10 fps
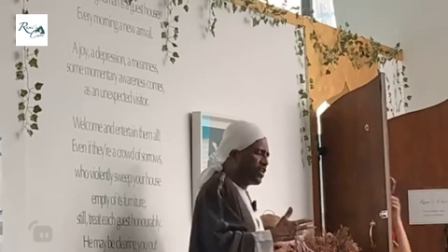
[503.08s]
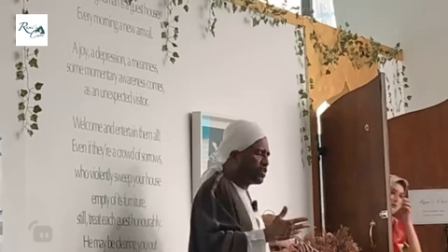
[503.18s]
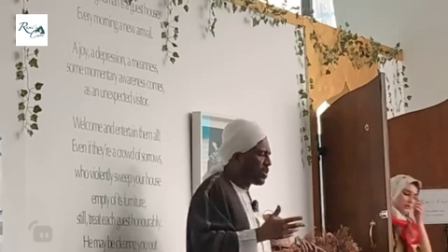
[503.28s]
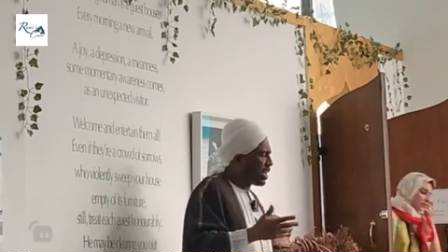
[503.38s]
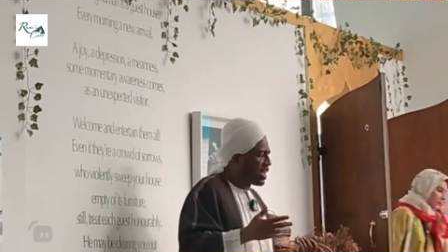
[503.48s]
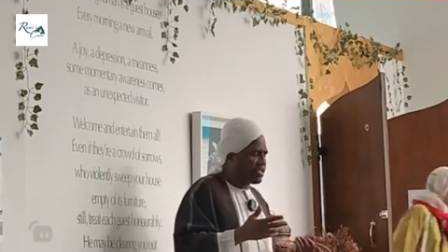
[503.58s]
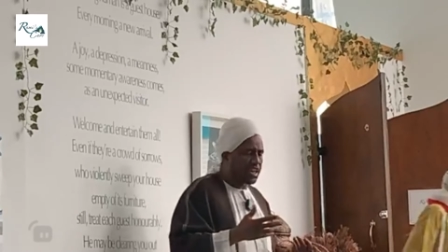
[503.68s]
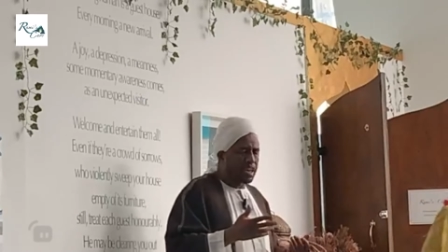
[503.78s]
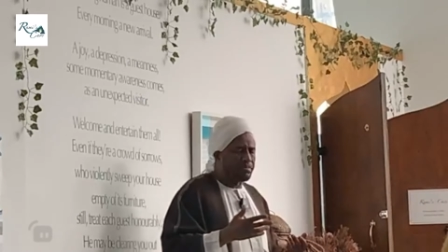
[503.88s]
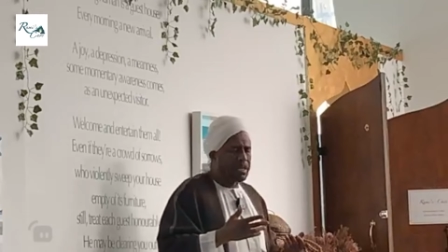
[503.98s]
of Rasulullah
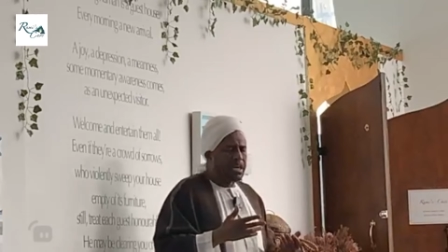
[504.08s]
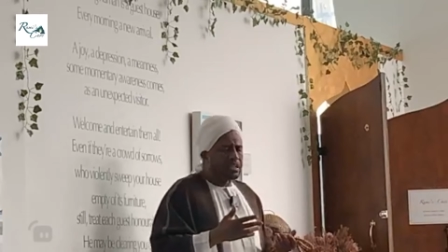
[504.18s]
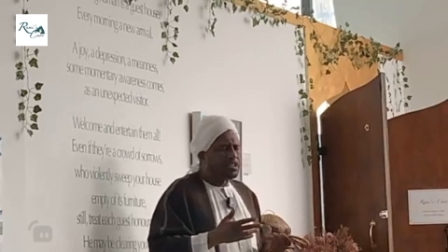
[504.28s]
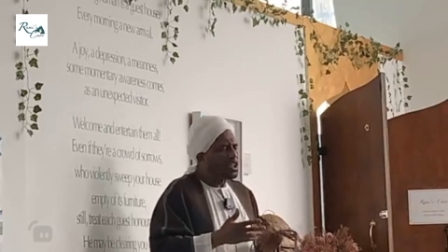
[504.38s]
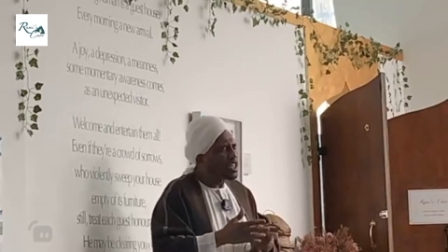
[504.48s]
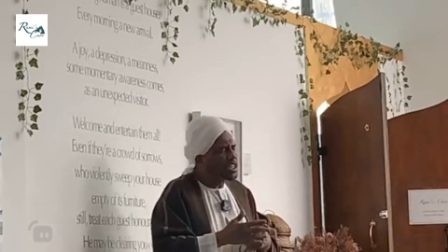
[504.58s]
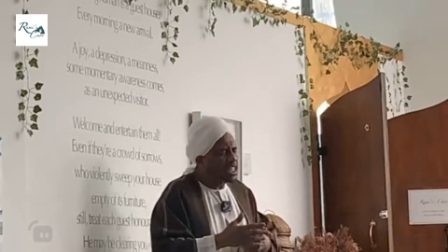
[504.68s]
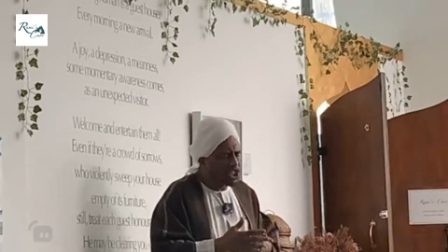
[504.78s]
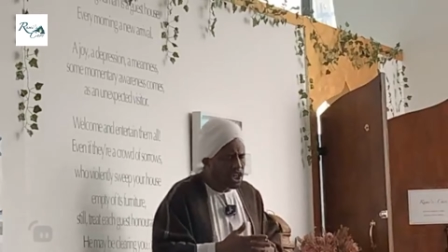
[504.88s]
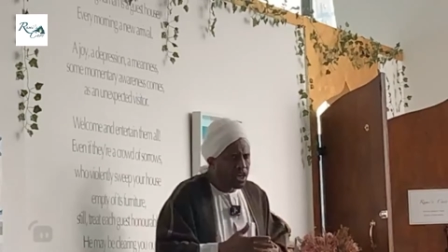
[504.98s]
sallam. This is not the
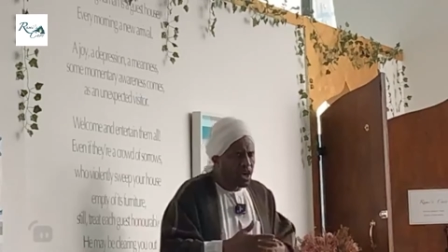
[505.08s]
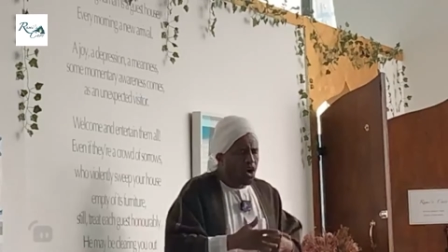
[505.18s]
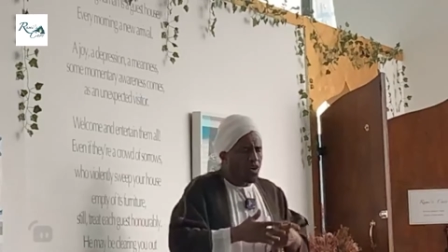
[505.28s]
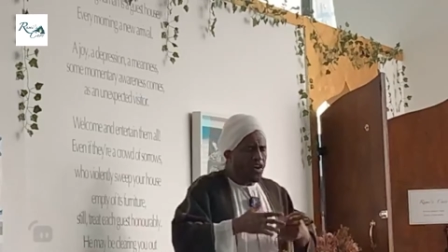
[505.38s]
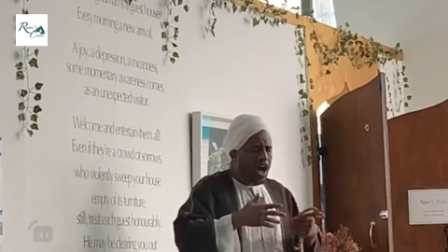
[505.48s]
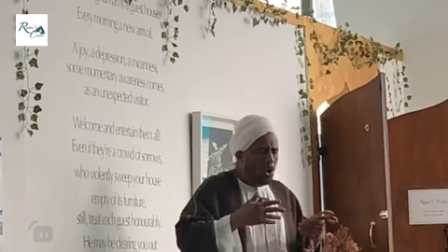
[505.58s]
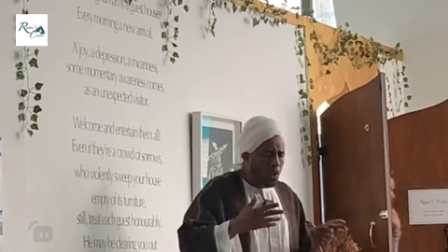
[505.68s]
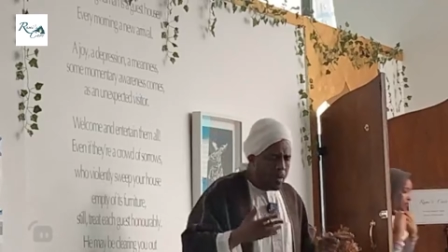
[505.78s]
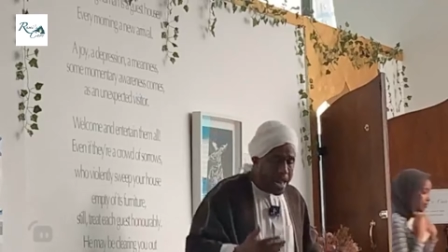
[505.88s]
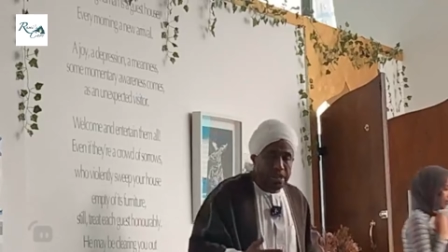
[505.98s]
teaching of
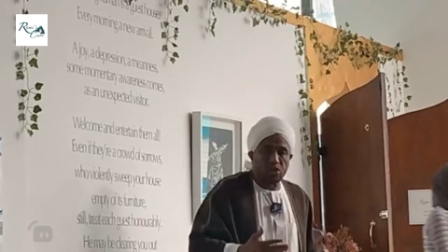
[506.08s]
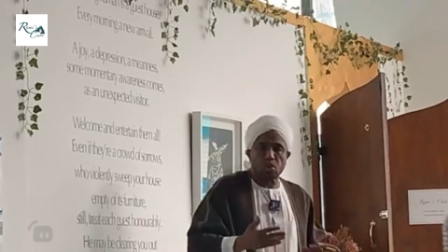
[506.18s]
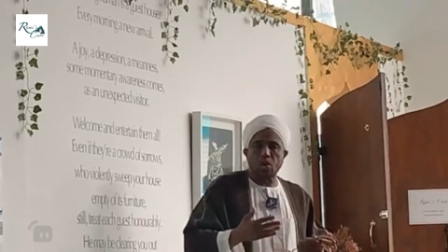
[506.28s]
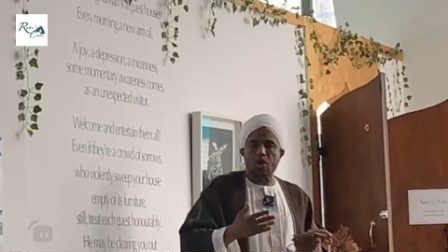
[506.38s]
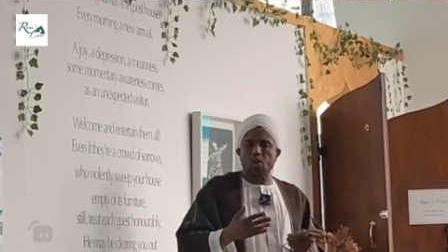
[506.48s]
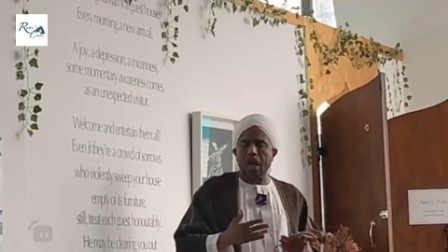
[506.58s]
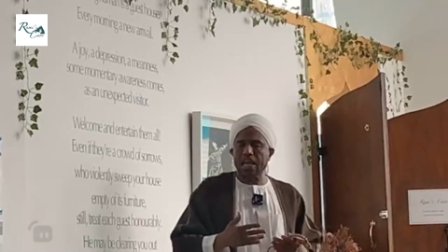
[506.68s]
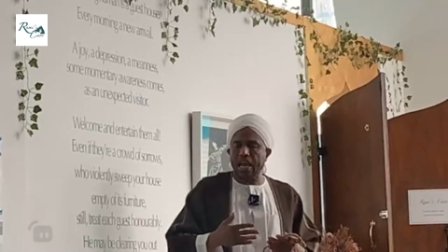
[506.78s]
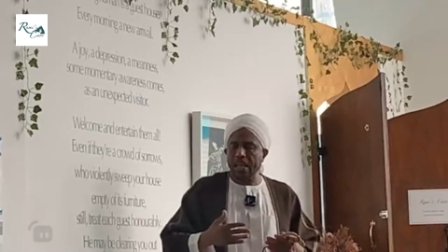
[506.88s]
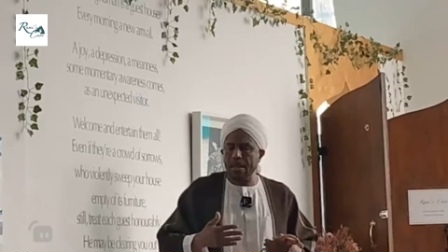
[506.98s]
Ahlul Bayt,
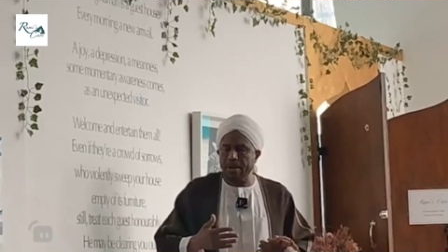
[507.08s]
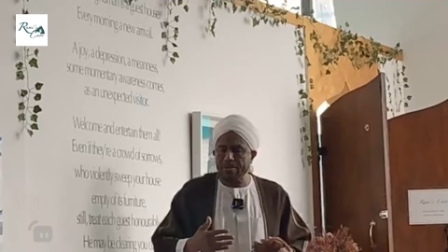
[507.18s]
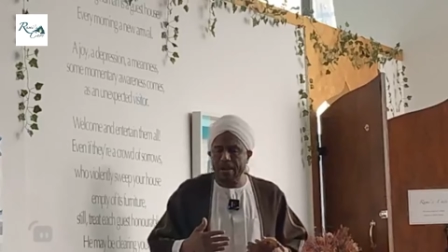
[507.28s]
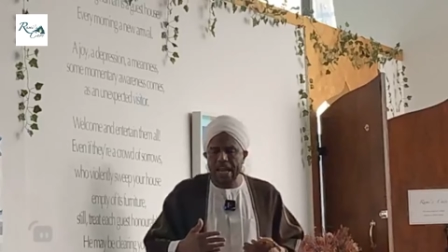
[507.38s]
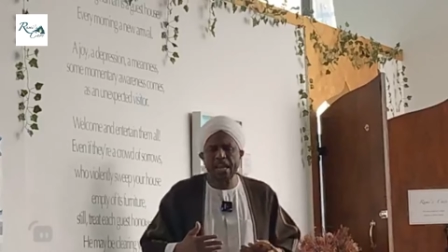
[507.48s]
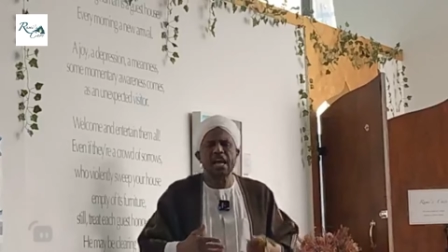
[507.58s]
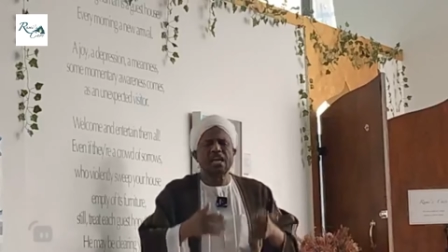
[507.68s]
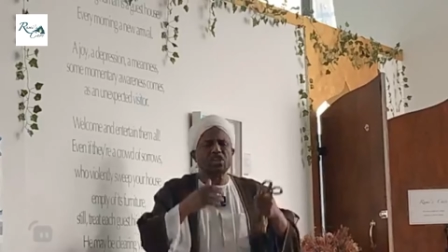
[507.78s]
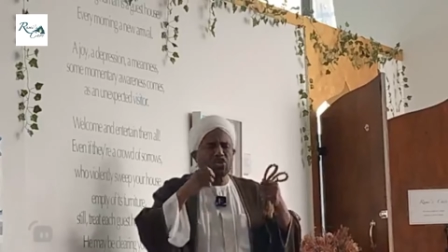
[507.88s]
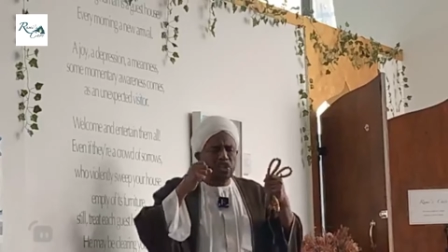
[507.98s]
Rudwanullahi alayhim ajma'in.
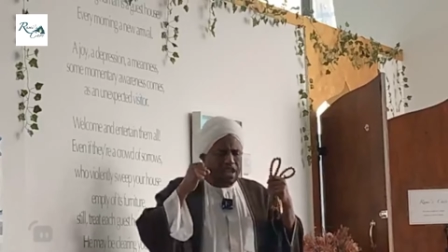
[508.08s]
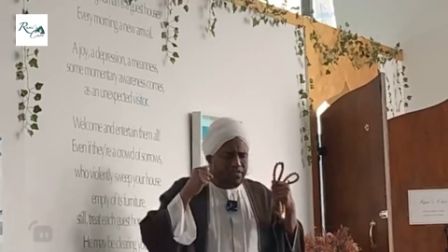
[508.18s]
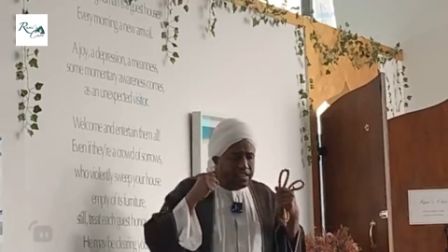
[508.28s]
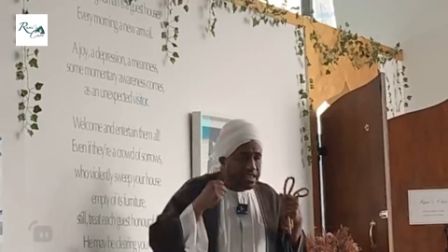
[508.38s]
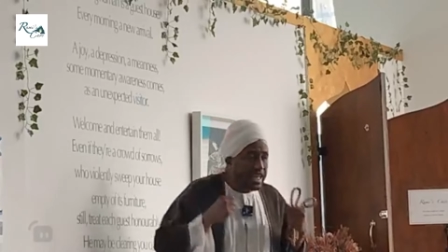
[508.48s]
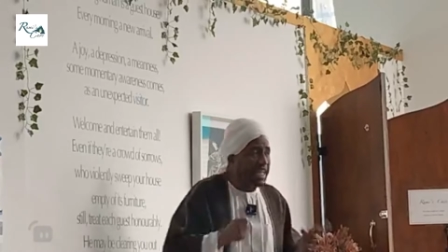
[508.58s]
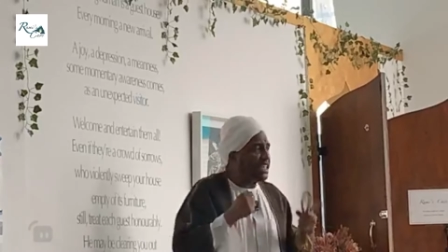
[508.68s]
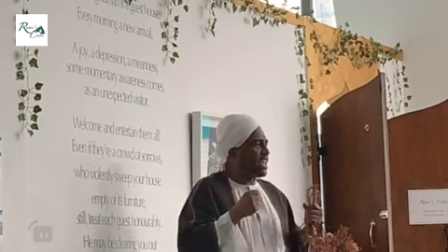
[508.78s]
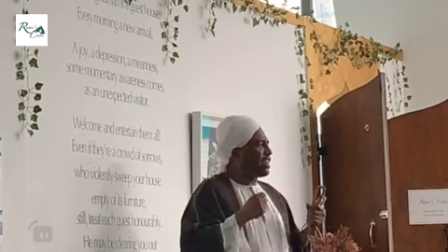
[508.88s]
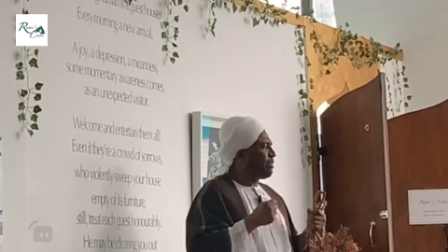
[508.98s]
It's not even the
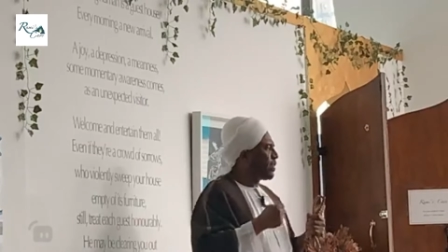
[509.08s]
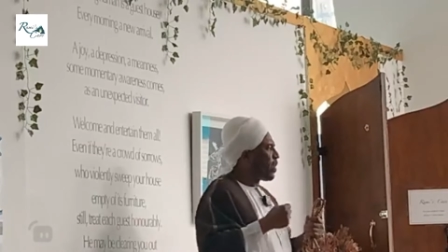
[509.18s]
teaching